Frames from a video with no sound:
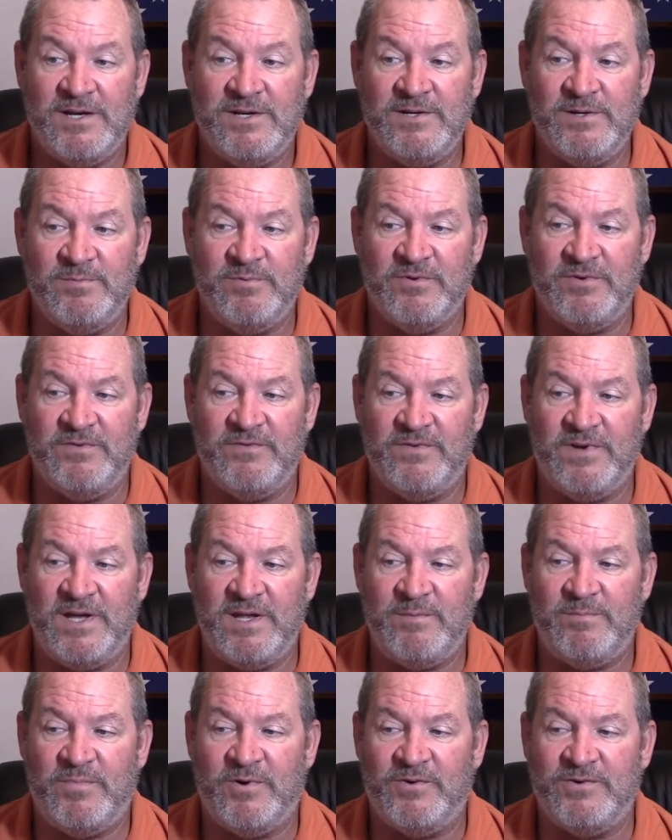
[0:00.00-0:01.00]
to
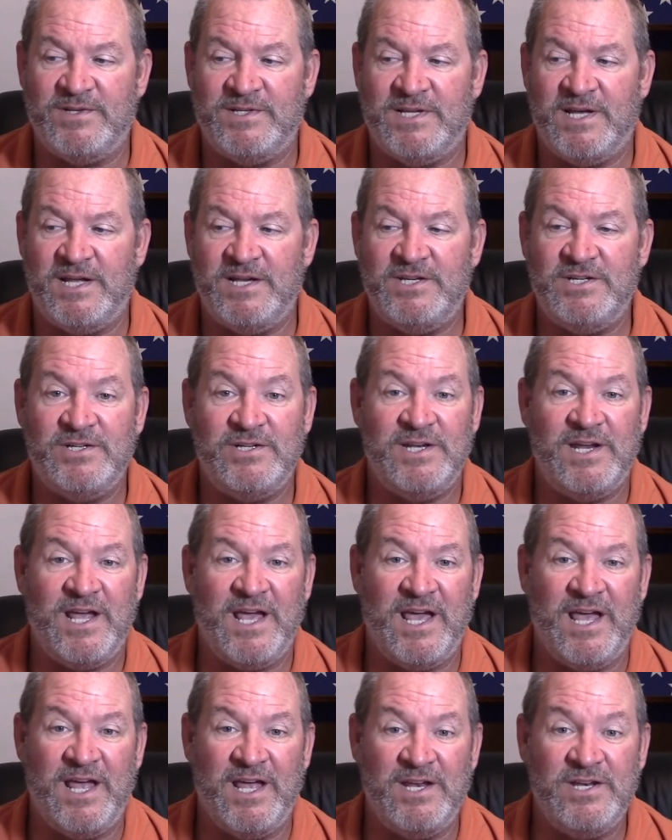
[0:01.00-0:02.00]
prevent potential
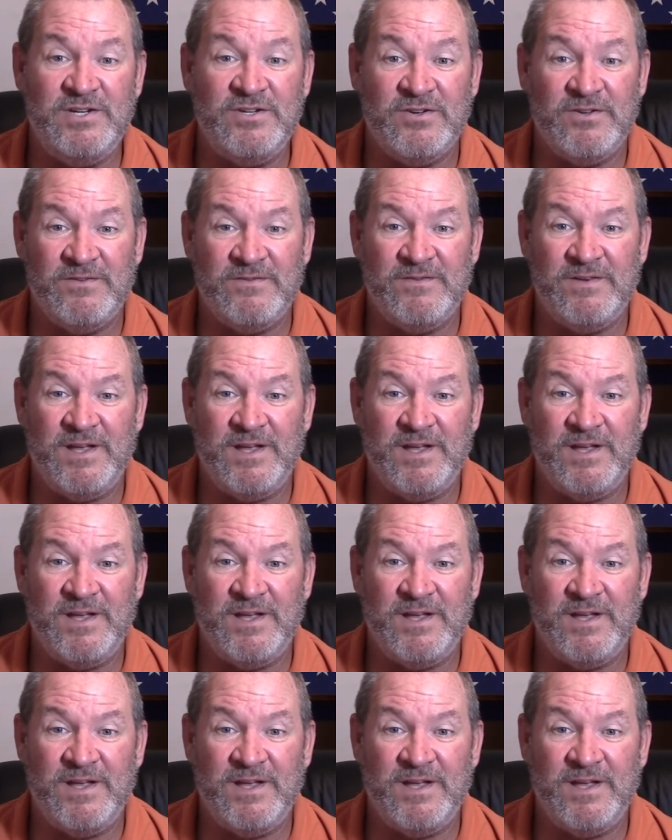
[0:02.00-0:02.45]
engine,